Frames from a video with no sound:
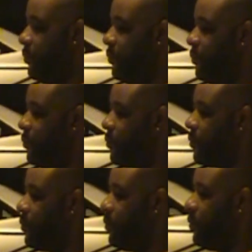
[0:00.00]

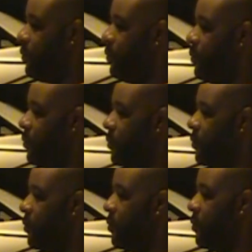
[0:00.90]

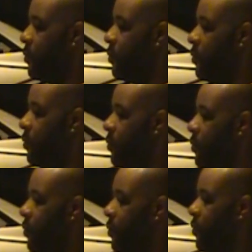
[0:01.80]

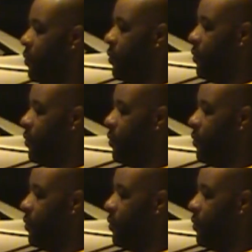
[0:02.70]
[no speech]